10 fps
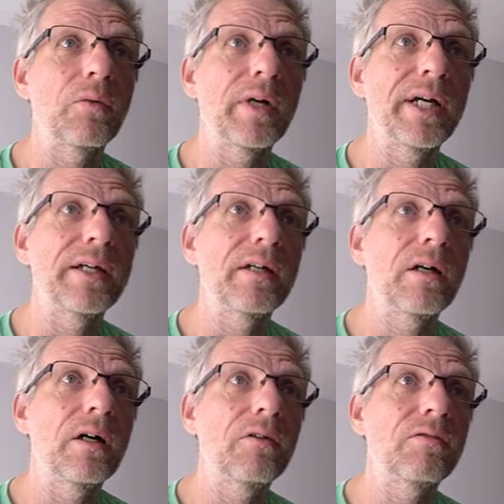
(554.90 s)
way
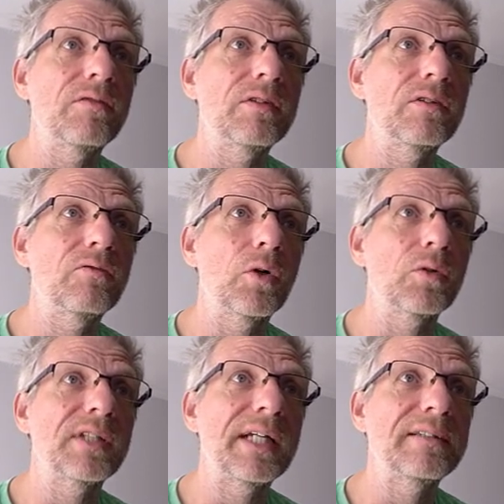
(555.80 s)
of
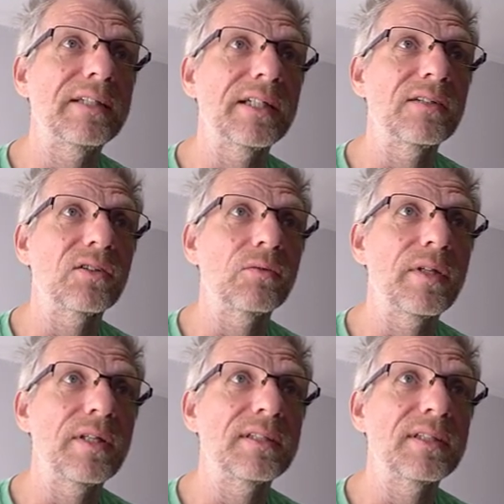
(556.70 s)
rotating it. So
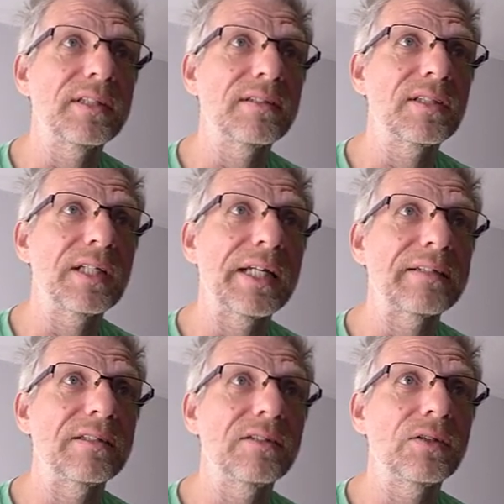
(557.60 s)
with this thing
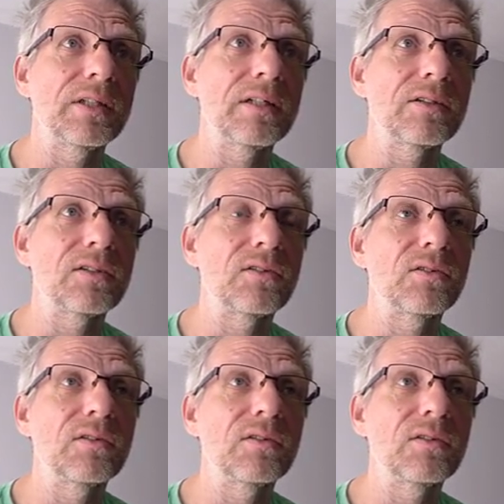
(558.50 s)
selected, you can now just